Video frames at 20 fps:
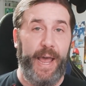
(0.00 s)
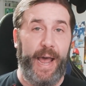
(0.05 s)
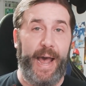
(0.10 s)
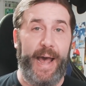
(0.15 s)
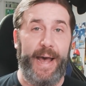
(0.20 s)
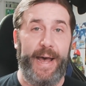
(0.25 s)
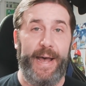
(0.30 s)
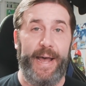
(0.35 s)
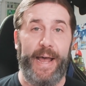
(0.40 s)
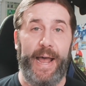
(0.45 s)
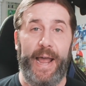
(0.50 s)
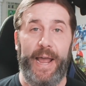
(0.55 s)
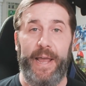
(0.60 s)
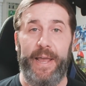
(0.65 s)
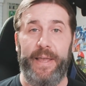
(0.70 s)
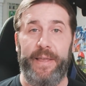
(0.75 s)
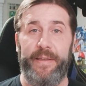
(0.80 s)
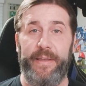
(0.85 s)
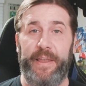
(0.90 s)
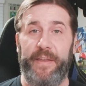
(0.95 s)

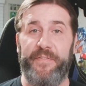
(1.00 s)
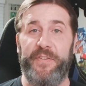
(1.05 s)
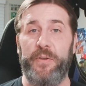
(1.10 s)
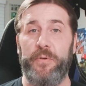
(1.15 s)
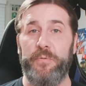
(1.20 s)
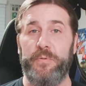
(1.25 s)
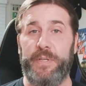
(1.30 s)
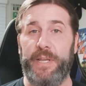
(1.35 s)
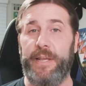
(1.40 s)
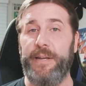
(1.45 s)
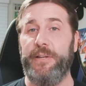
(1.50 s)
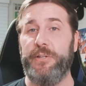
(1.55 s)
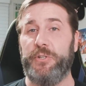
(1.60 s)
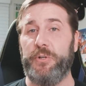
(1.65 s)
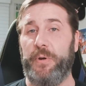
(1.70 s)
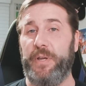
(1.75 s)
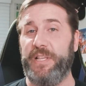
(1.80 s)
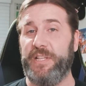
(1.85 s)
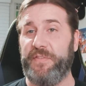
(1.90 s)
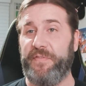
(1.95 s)
If you did
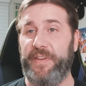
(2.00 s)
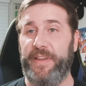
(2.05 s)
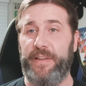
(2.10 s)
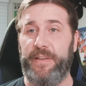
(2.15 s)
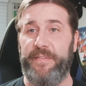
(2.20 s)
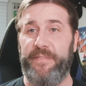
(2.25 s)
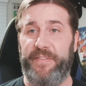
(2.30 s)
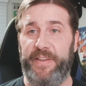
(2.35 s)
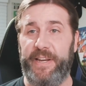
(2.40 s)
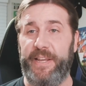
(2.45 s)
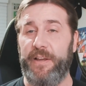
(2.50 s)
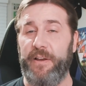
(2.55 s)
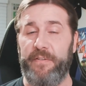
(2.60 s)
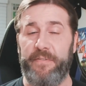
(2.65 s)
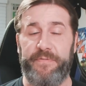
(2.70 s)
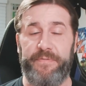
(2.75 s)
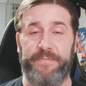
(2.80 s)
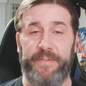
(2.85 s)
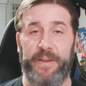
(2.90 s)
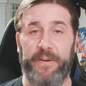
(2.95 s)
enjoy this video,
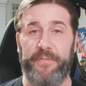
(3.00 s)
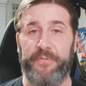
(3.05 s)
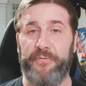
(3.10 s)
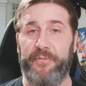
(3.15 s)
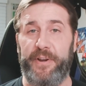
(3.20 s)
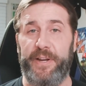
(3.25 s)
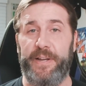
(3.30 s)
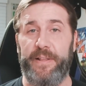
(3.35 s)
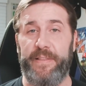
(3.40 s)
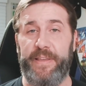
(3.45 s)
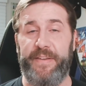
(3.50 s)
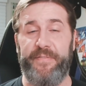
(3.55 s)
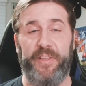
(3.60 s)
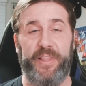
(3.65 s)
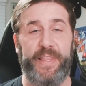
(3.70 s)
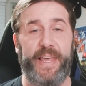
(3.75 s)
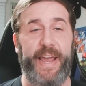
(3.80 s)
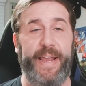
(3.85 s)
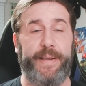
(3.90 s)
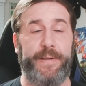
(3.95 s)
feel free to leave a
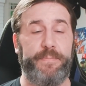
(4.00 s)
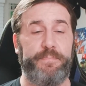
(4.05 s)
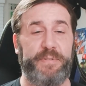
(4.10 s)
like,